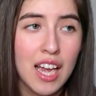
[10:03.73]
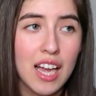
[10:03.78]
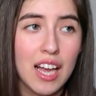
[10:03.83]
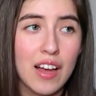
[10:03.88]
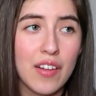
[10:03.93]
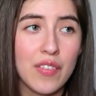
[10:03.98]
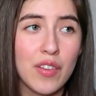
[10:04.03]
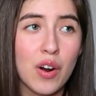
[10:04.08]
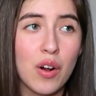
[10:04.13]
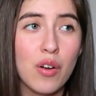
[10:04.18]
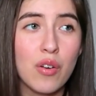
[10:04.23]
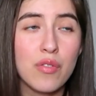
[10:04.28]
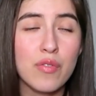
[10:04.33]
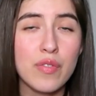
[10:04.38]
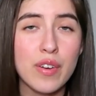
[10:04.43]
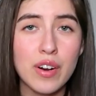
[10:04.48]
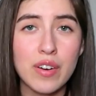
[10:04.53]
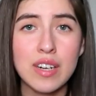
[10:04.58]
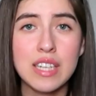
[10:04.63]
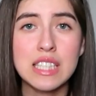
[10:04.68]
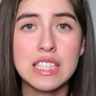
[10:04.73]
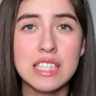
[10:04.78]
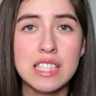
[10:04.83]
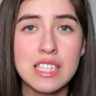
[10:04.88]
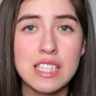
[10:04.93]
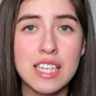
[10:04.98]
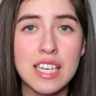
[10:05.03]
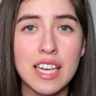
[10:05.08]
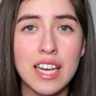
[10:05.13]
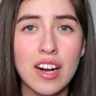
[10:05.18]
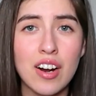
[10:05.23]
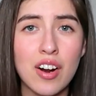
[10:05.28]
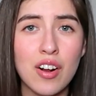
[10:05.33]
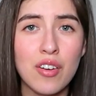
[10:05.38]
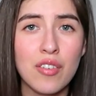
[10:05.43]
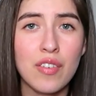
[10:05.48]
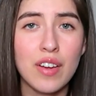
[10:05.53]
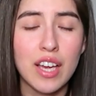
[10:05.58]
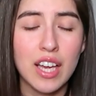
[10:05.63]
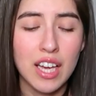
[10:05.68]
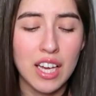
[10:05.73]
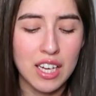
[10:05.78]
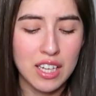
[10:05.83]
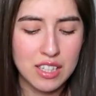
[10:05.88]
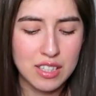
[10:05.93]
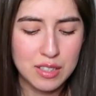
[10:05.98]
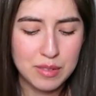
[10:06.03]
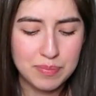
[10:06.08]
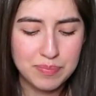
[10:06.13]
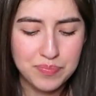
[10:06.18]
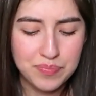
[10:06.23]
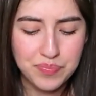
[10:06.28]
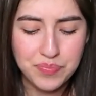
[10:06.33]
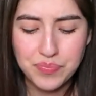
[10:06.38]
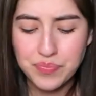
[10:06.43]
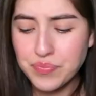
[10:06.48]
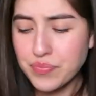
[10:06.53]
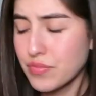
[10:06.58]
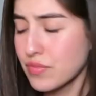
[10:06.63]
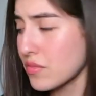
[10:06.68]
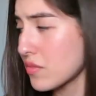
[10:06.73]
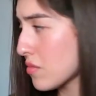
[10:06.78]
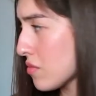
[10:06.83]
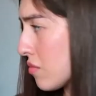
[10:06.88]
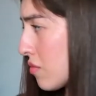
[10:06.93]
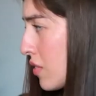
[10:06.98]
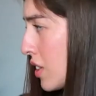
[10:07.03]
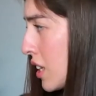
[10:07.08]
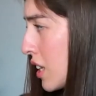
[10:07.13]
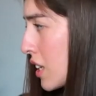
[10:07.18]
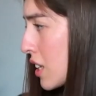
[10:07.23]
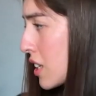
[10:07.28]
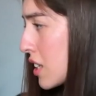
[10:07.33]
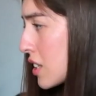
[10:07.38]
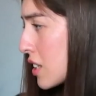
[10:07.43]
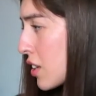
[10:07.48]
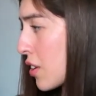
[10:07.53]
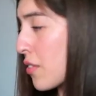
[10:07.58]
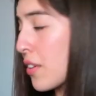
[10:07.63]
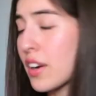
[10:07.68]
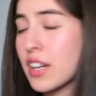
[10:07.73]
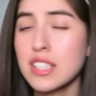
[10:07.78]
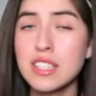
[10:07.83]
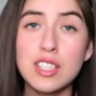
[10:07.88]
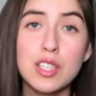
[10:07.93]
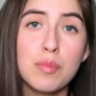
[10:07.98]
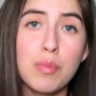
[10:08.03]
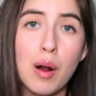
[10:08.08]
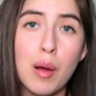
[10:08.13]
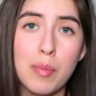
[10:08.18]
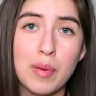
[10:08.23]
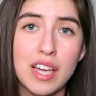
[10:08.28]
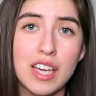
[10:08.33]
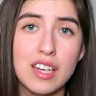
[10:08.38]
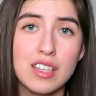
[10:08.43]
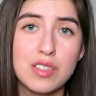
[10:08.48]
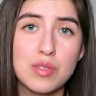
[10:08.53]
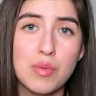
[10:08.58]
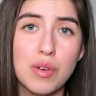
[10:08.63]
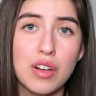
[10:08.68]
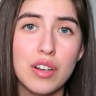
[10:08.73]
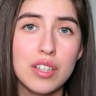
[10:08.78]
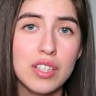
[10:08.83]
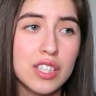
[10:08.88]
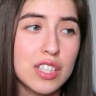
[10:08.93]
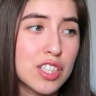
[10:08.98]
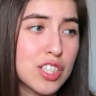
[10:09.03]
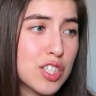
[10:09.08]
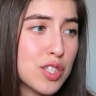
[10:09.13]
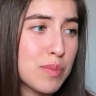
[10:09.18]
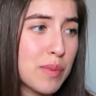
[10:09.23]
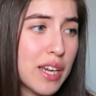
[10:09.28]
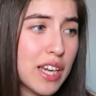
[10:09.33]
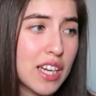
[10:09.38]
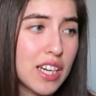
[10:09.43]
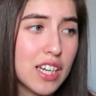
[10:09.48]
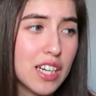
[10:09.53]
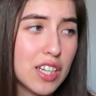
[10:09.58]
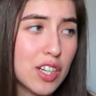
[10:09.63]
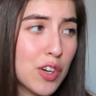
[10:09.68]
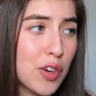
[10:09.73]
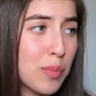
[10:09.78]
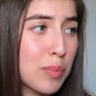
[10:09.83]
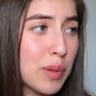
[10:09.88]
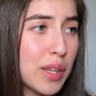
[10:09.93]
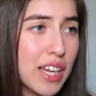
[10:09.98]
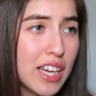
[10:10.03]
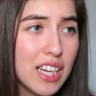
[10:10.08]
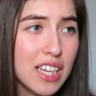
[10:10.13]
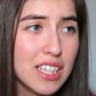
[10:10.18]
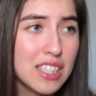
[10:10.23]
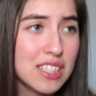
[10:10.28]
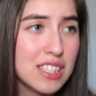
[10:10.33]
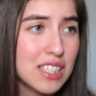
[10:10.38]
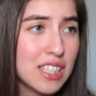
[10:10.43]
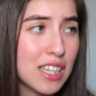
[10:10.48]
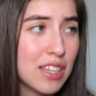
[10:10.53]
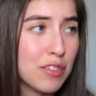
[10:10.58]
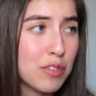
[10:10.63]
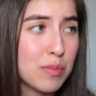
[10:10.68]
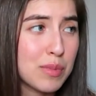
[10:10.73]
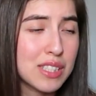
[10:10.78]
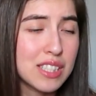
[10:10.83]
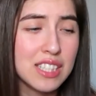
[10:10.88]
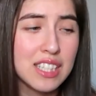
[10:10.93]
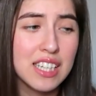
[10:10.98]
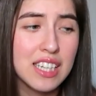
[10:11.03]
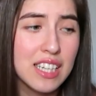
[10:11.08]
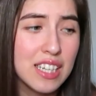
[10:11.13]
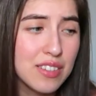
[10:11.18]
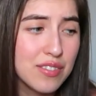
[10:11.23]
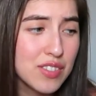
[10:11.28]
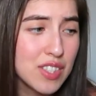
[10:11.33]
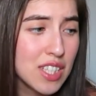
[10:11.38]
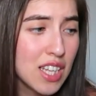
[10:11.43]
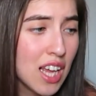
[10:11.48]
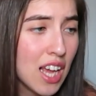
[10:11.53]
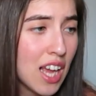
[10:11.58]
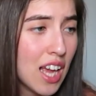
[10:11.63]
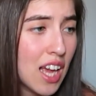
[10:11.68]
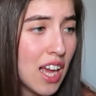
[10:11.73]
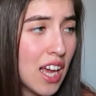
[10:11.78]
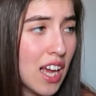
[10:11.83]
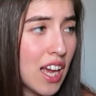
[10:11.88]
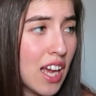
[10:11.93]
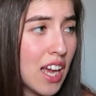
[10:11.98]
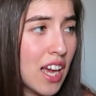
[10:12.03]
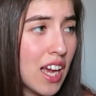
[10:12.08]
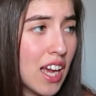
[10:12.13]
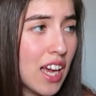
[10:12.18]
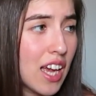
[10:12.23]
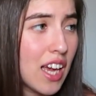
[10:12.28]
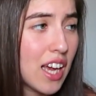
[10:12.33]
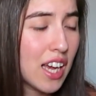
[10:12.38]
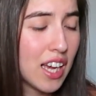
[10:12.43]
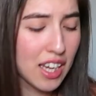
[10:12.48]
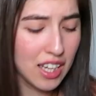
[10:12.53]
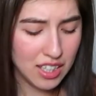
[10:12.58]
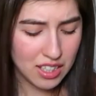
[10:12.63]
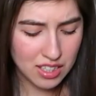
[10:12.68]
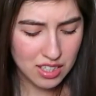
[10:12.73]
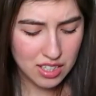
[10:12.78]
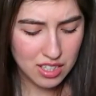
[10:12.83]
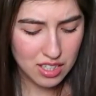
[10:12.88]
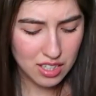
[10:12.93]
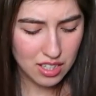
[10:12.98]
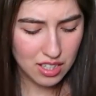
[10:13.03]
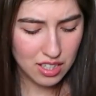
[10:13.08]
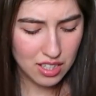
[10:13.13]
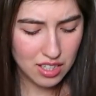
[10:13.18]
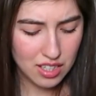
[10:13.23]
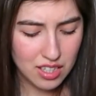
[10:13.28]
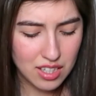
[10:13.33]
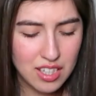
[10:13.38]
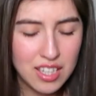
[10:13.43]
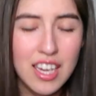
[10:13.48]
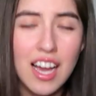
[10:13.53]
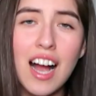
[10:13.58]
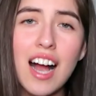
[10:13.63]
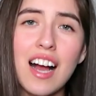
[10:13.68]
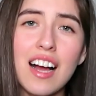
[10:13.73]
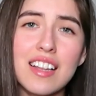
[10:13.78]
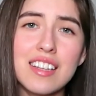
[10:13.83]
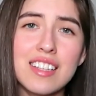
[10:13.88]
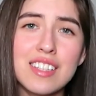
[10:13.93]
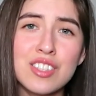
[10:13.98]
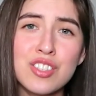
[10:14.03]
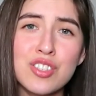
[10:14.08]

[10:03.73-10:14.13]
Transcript: and they're all very easy to take care of, and they're very easy to propagate as well. And you can just make new plants and give them as gifts. And yeah,